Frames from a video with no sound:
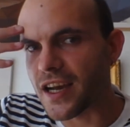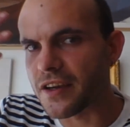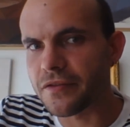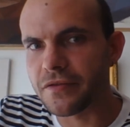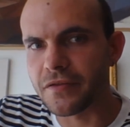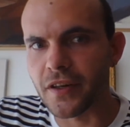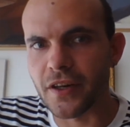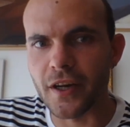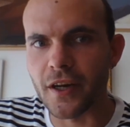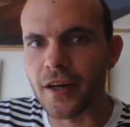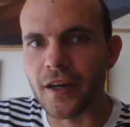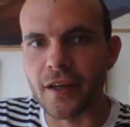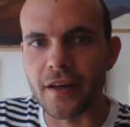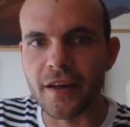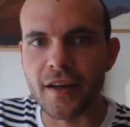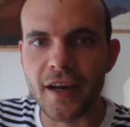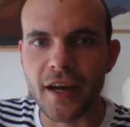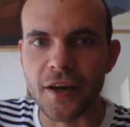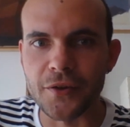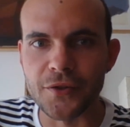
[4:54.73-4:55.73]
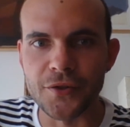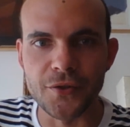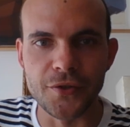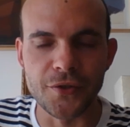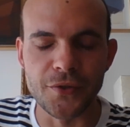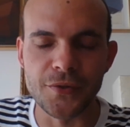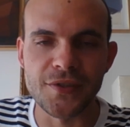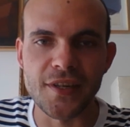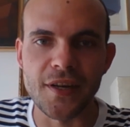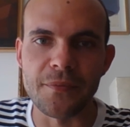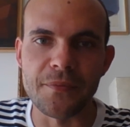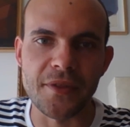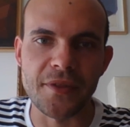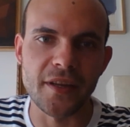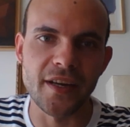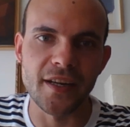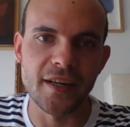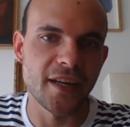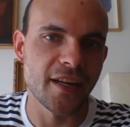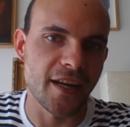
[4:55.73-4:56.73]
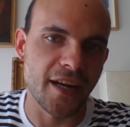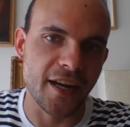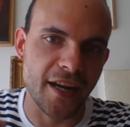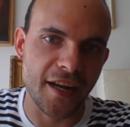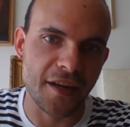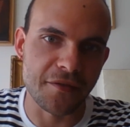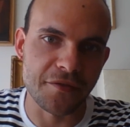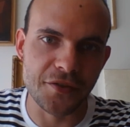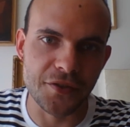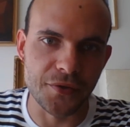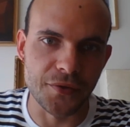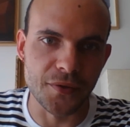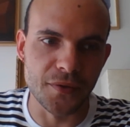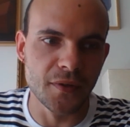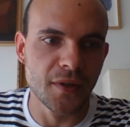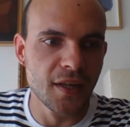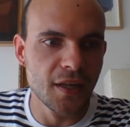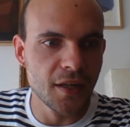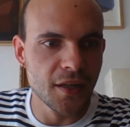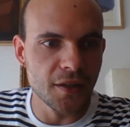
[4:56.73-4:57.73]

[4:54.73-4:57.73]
I forgot how to do something and I have to